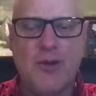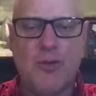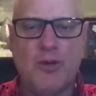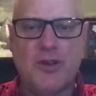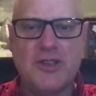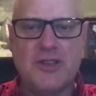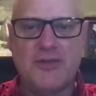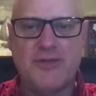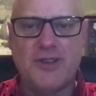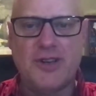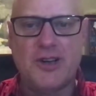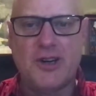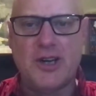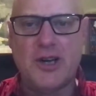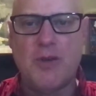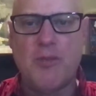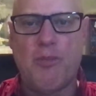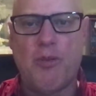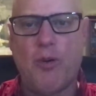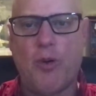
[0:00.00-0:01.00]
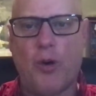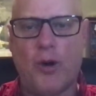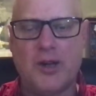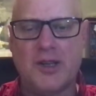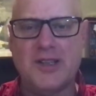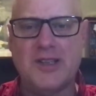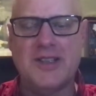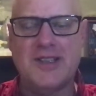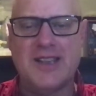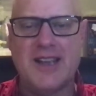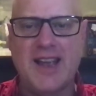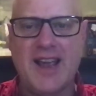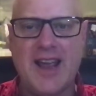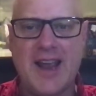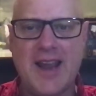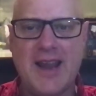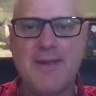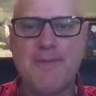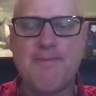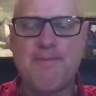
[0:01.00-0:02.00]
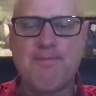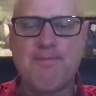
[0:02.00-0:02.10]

was a very important day